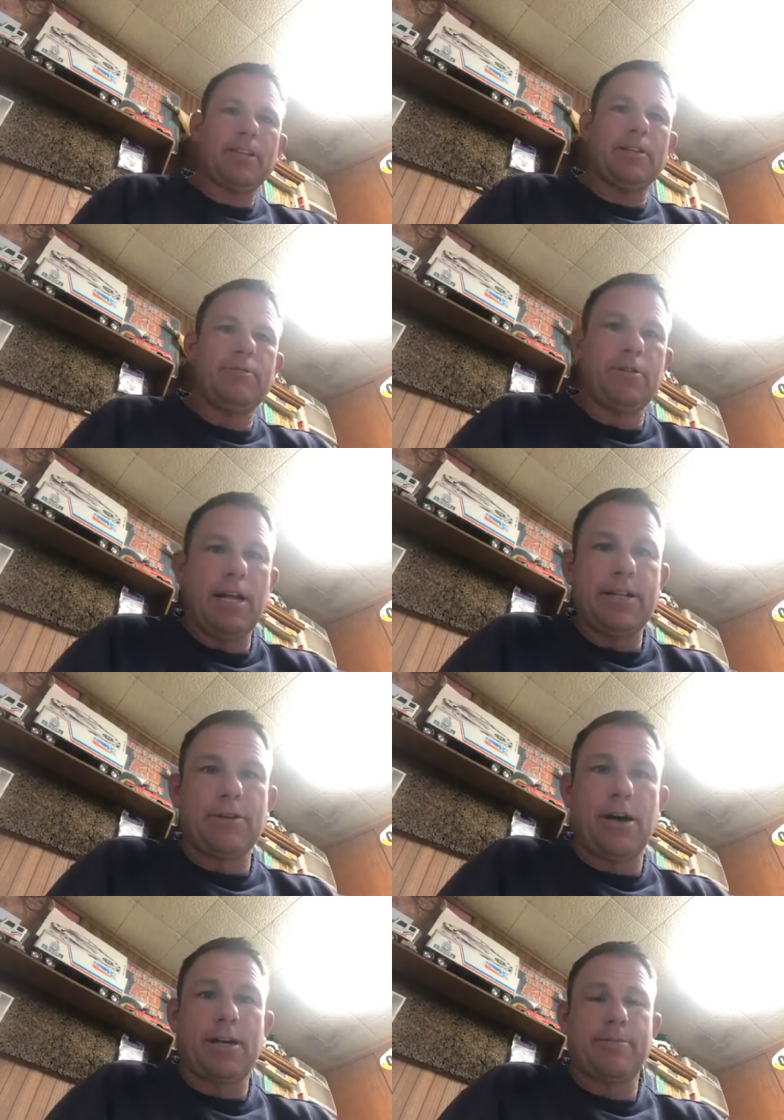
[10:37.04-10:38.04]
doing a lot of
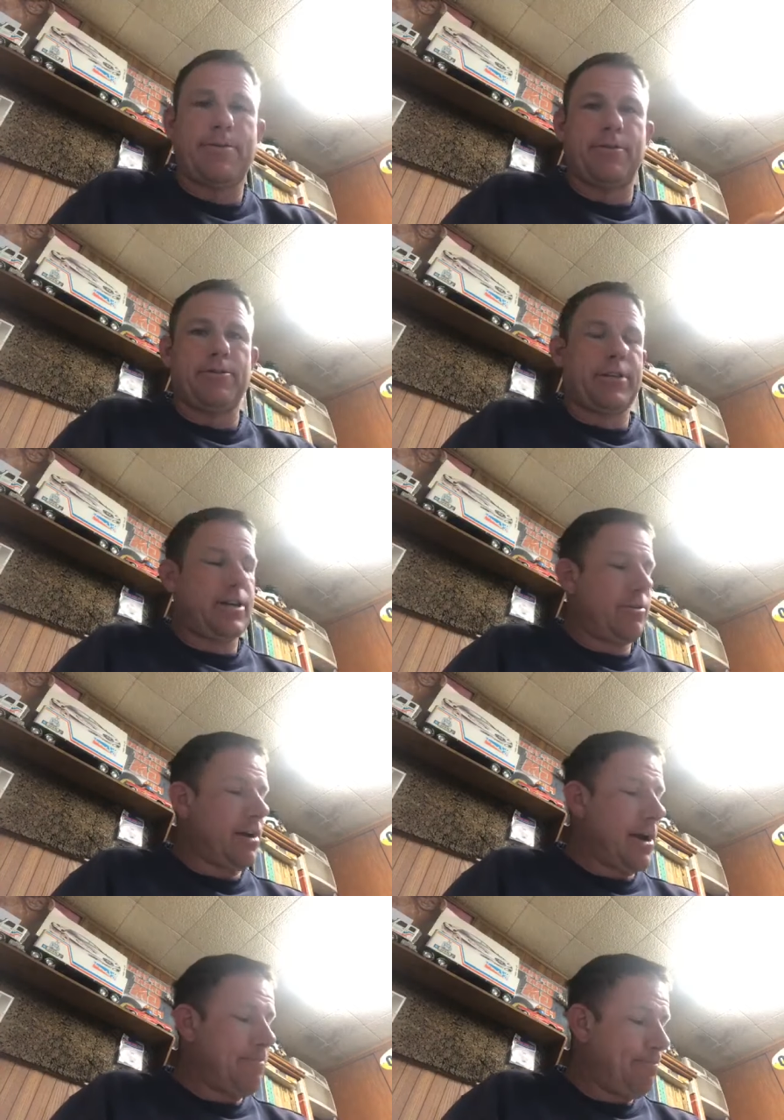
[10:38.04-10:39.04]
talking, my throat's getting
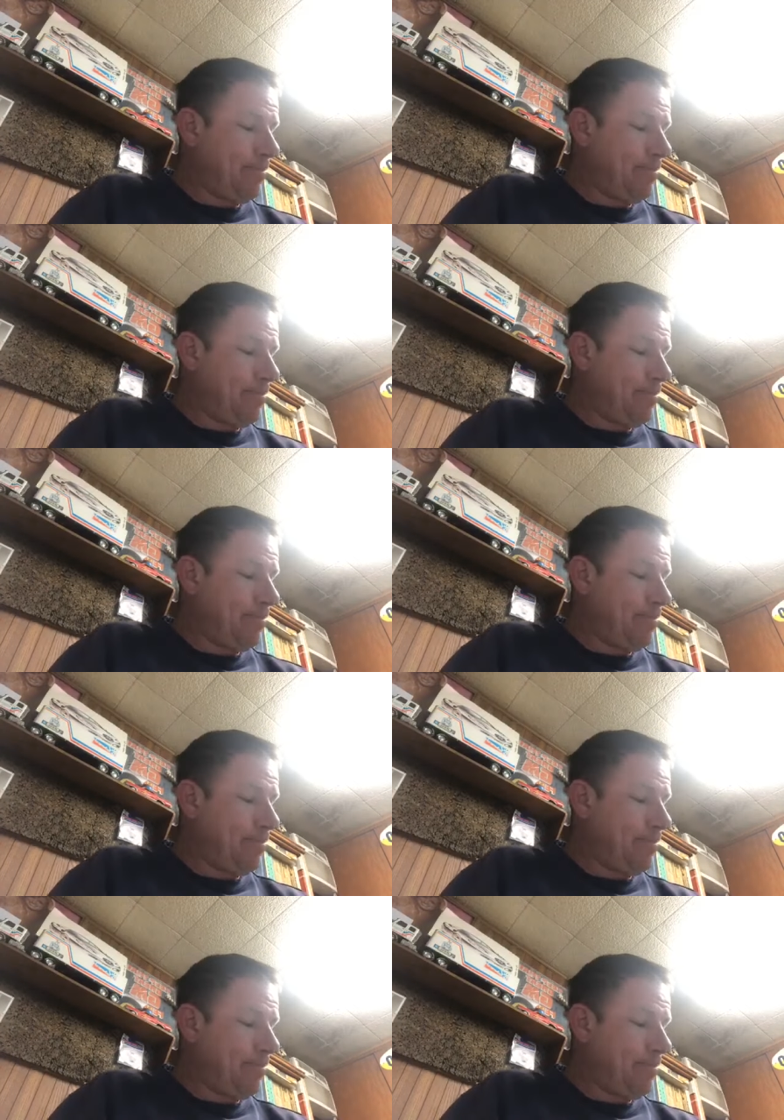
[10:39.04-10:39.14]
dry.